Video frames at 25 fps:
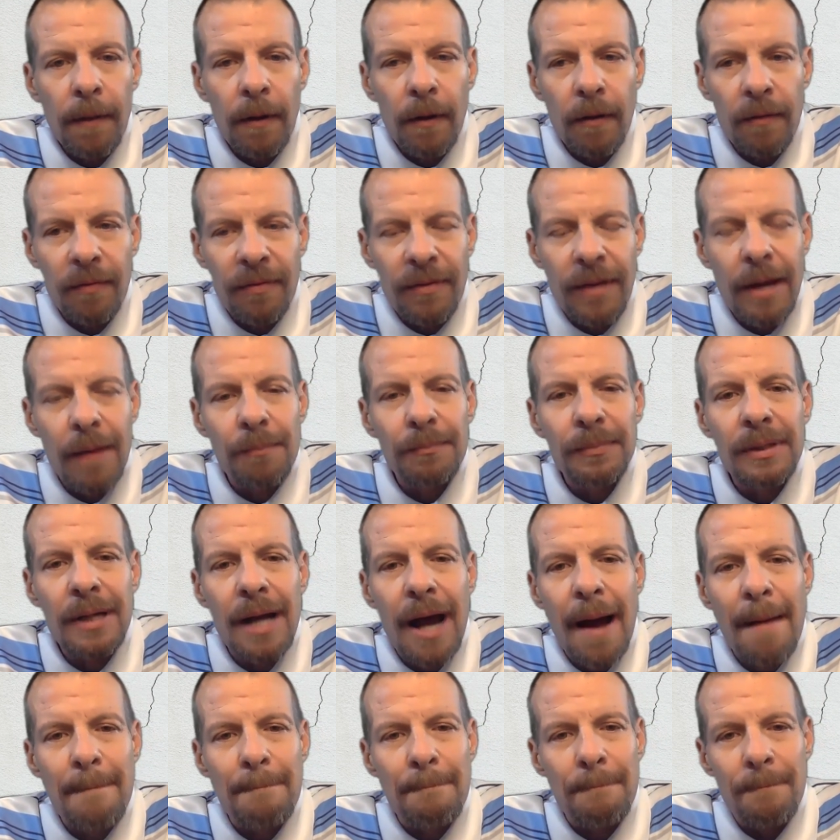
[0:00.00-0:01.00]
them
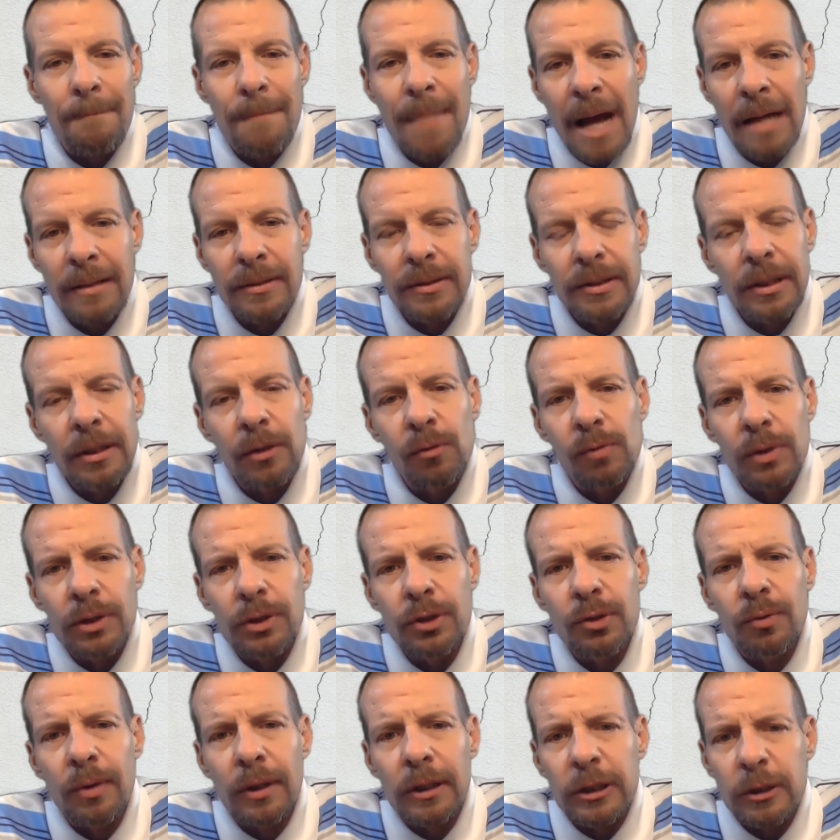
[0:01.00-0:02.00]
not matching
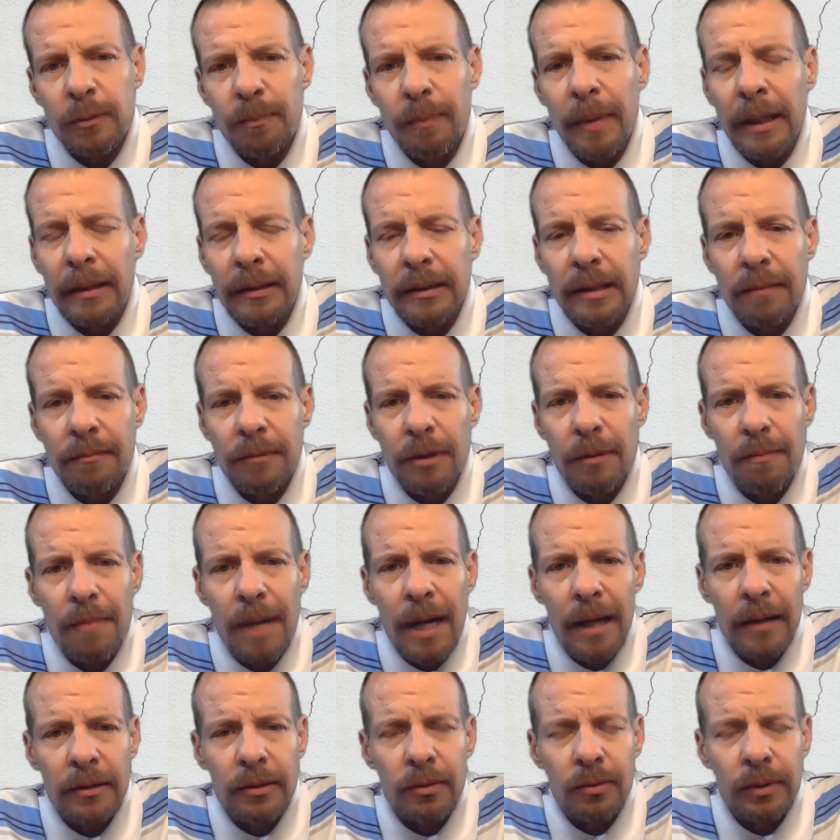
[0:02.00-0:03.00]
what you expect them to
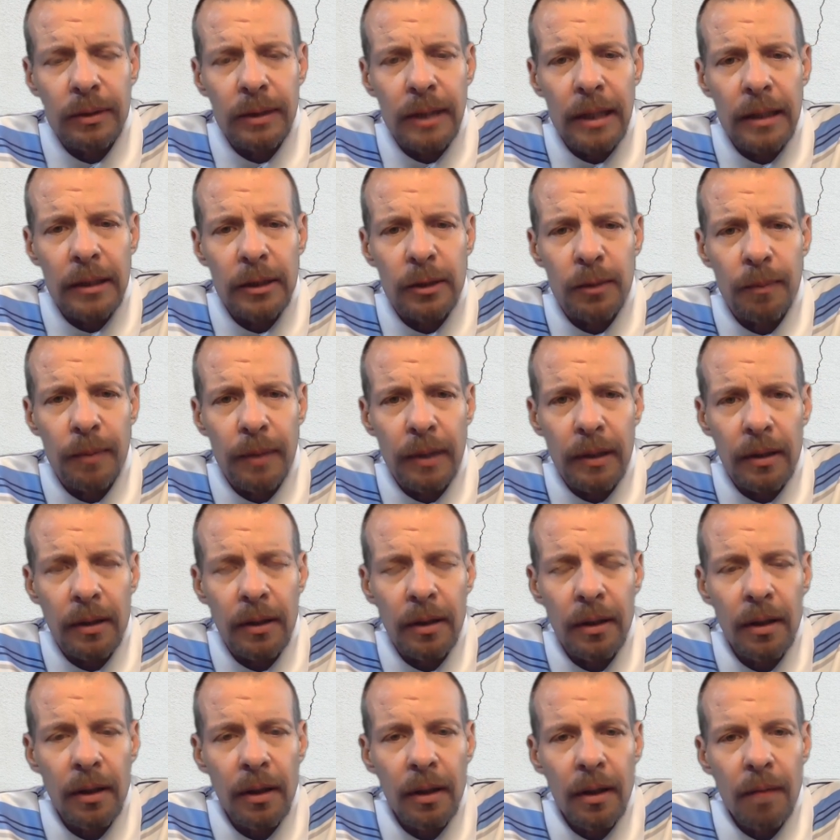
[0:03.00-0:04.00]
match when they speak.
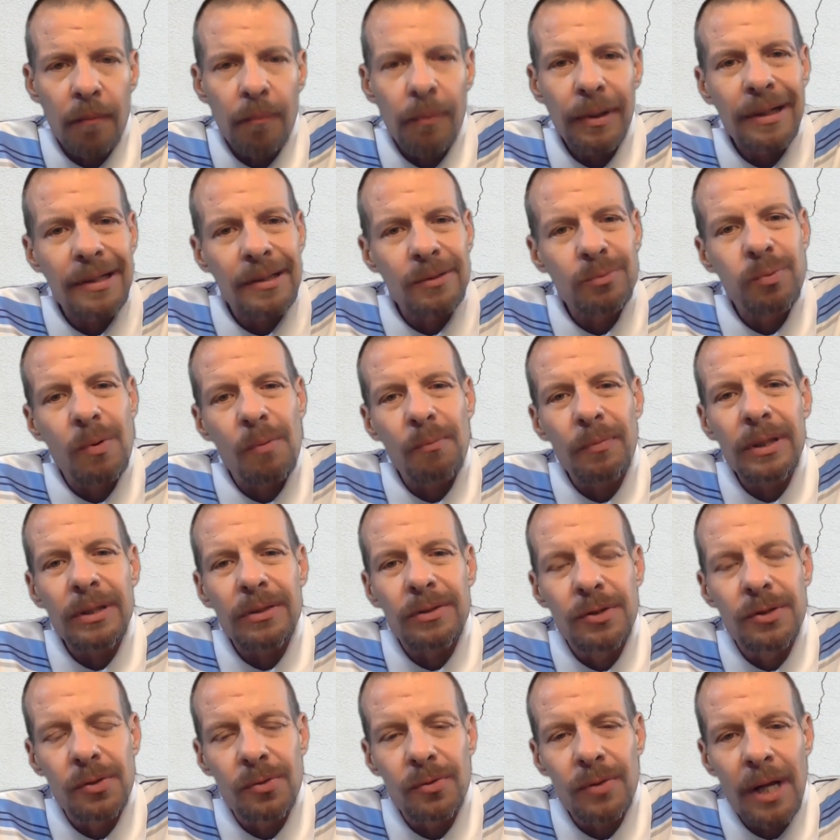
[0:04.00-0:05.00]
Because when we
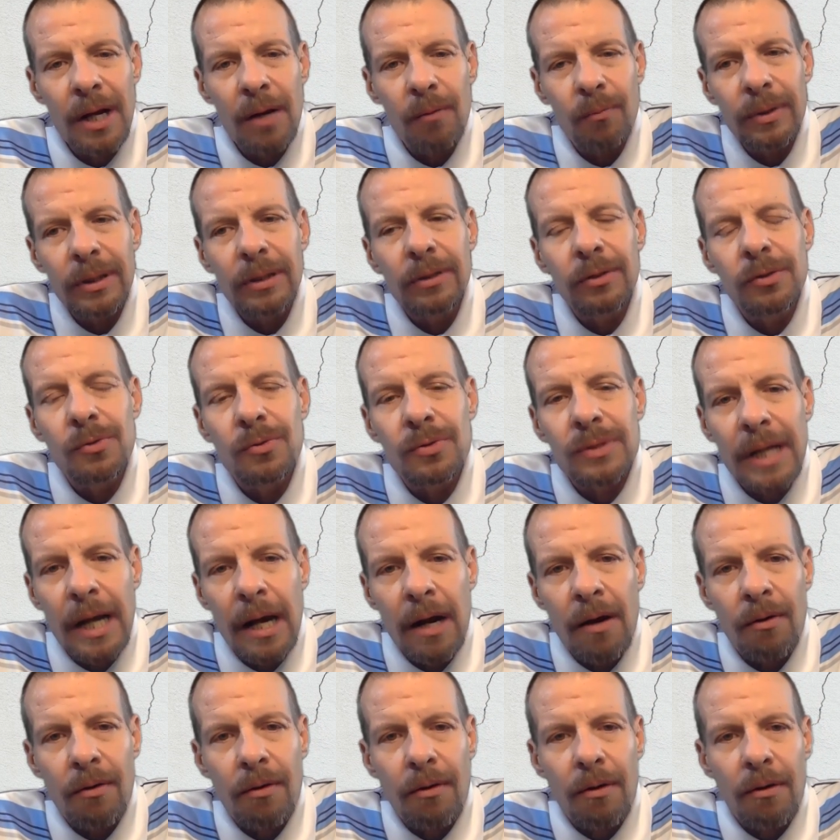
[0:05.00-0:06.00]
do that, we lose
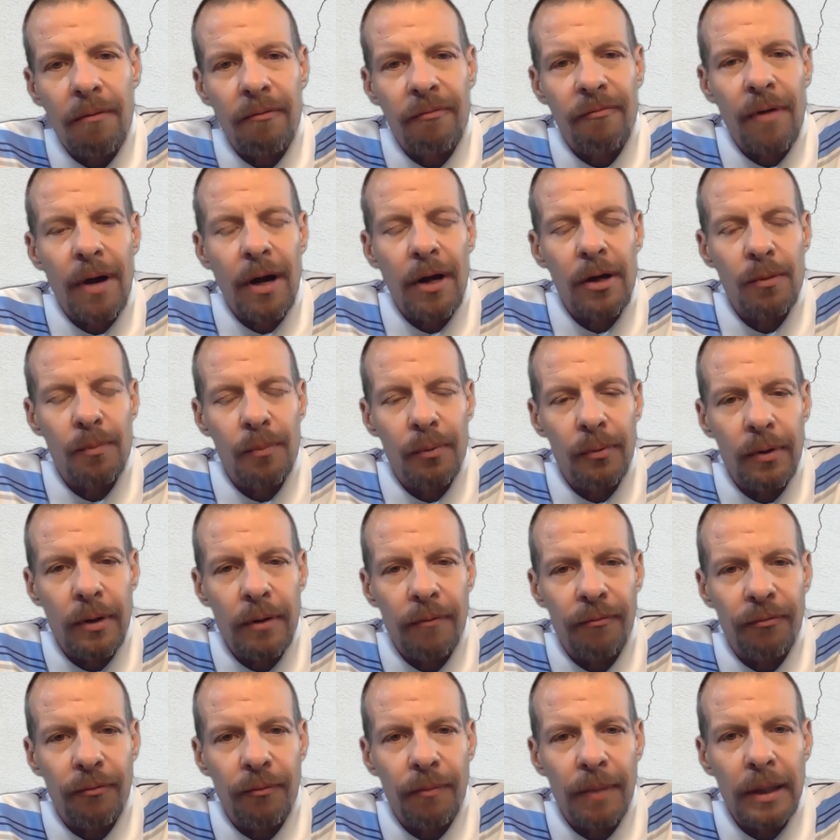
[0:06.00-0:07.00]
out on valuable
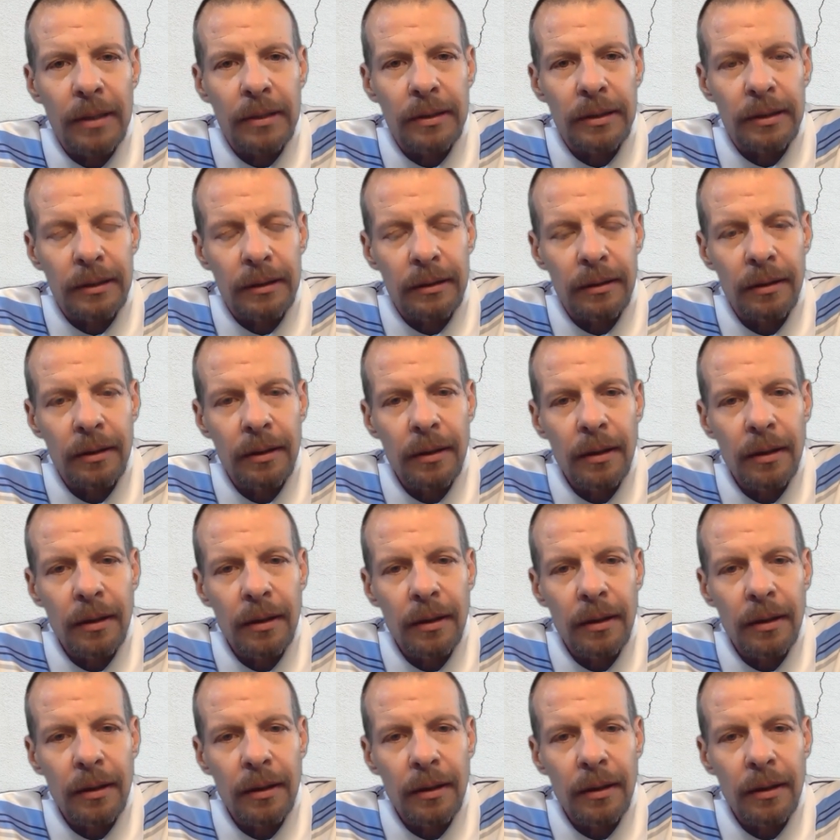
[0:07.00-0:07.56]
information.